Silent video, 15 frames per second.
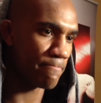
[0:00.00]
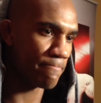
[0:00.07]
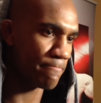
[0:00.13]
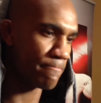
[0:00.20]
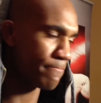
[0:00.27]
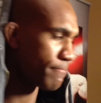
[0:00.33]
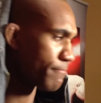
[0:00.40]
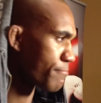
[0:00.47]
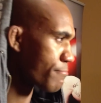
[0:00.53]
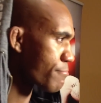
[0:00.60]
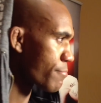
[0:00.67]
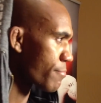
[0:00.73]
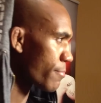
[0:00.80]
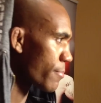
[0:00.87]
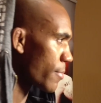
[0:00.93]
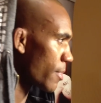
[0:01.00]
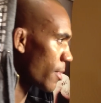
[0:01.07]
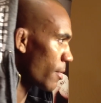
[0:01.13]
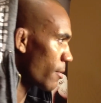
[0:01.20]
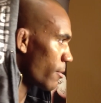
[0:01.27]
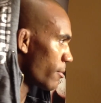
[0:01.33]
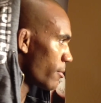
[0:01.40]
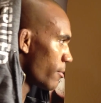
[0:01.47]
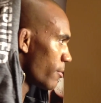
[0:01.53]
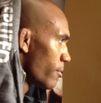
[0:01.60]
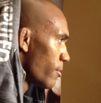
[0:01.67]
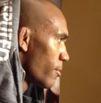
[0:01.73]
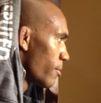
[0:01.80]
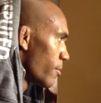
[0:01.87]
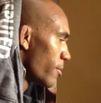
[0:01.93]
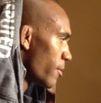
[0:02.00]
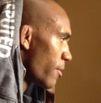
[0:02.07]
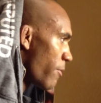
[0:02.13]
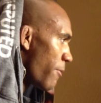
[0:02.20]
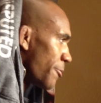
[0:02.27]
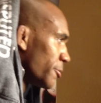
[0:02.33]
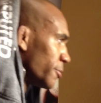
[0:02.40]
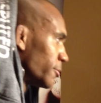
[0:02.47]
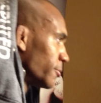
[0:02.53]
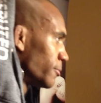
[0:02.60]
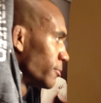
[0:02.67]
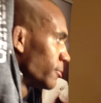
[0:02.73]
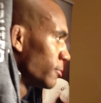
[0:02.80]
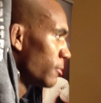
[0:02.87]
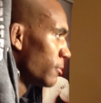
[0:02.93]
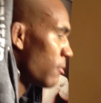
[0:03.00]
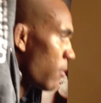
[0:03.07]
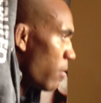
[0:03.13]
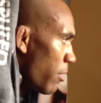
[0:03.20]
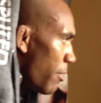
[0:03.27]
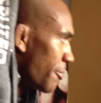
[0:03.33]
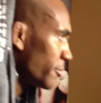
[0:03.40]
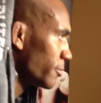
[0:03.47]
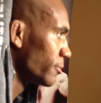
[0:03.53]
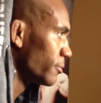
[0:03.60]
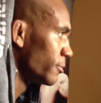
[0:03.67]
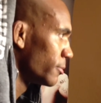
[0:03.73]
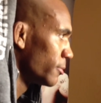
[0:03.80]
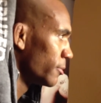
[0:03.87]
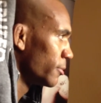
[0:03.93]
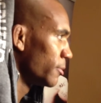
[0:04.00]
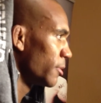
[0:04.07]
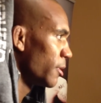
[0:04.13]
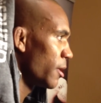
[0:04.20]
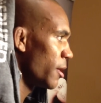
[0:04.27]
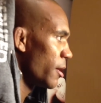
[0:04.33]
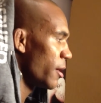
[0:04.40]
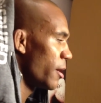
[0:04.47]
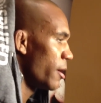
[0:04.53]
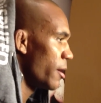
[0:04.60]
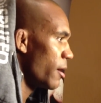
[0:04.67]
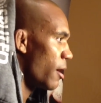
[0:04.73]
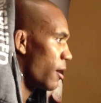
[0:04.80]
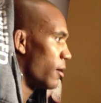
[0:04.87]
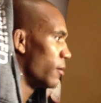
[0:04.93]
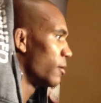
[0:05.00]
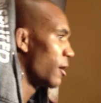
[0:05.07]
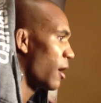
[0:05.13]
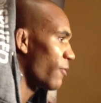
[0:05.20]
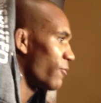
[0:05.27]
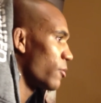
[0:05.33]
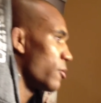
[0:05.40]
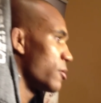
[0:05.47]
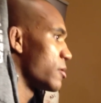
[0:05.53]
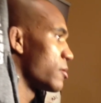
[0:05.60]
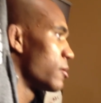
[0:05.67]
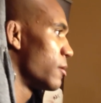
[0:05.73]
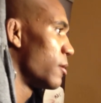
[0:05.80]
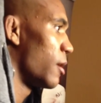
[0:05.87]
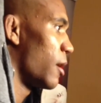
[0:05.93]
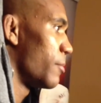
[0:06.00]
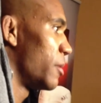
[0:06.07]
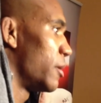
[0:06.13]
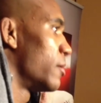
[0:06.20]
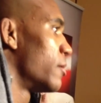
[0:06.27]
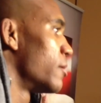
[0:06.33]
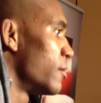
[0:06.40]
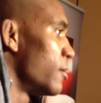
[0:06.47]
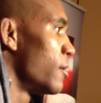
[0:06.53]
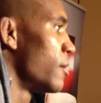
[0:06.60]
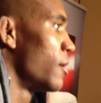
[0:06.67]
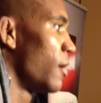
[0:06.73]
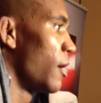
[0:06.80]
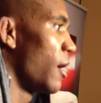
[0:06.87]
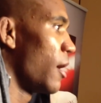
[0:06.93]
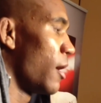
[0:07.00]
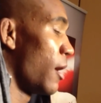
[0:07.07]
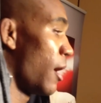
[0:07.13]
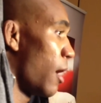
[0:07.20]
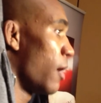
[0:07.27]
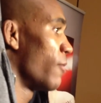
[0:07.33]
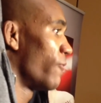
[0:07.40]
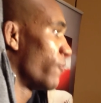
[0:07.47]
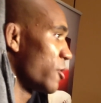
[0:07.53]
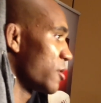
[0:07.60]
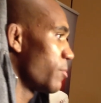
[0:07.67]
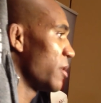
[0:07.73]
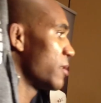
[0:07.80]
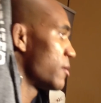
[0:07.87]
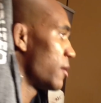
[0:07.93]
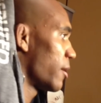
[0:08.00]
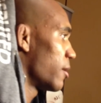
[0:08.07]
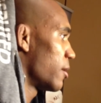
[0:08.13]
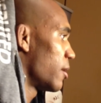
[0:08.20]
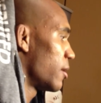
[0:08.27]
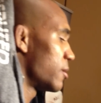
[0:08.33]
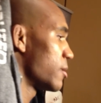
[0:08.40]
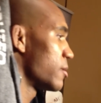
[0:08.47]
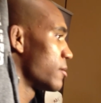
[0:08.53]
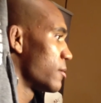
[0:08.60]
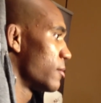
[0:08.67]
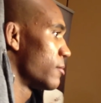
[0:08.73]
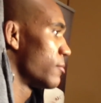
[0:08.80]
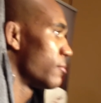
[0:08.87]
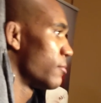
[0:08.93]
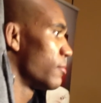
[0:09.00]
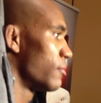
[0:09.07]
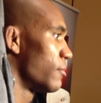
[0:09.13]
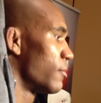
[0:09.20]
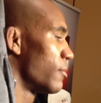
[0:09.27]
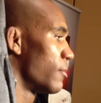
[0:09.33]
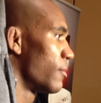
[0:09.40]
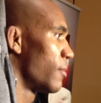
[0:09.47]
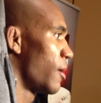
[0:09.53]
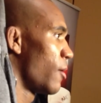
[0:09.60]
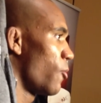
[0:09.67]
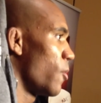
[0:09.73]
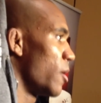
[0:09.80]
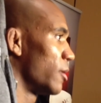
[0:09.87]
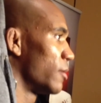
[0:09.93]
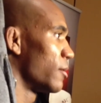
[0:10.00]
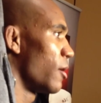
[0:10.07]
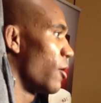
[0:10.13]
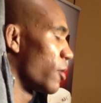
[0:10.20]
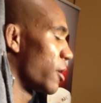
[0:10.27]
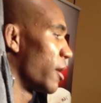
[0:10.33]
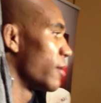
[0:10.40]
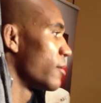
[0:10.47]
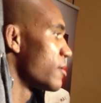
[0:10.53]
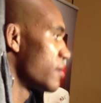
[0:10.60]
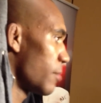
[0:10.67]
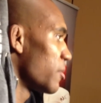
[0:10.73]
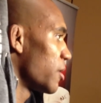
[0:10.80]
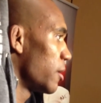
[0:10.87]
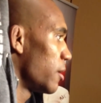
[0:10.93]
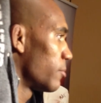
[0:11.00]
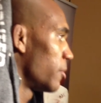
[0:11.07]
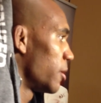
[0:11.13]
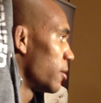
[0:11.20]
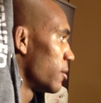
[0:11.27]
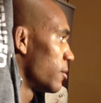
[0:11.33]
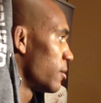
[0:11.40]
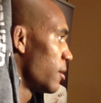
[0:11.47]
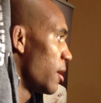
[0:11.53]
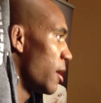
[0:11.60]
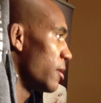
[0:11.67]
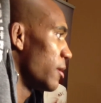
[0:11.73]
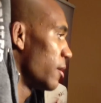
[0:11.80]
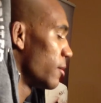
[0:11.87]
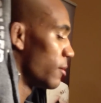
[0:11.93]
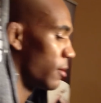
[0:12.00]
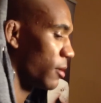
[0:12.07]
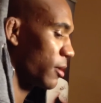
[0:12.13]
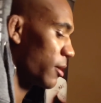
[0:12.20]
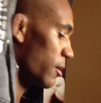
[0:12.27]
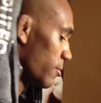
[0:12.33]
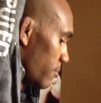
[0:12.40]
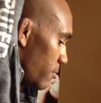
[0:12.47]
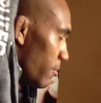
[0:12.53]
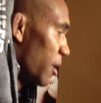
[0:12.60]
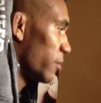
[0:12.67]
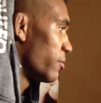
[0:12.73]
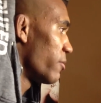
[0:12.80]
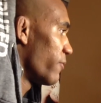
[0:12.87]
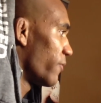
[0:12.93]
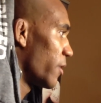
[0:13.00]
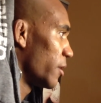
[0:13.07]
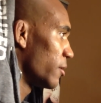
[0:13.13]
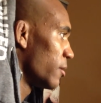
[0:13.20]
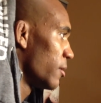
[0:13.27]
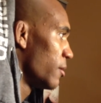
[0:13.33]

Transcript: How bad was it? Did he have reason to celebrate when you hit the floor? Of course. I mean, for a split second, I just went, okay, something hit me. And then, okay, back to the fight.